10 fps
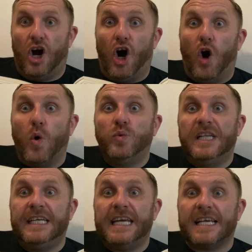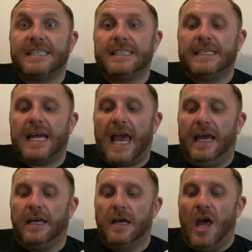Only
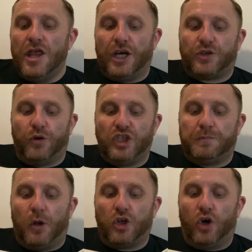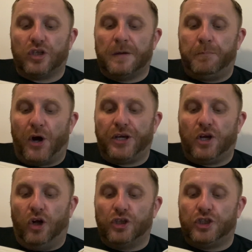yesterday, the Trunchbull caught a boy
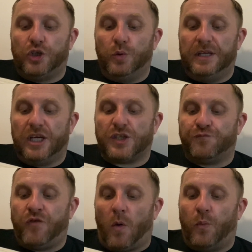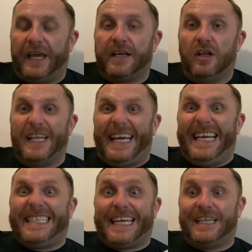called Julius Rotwinkle
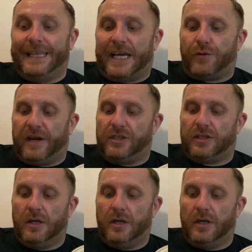eating licorice,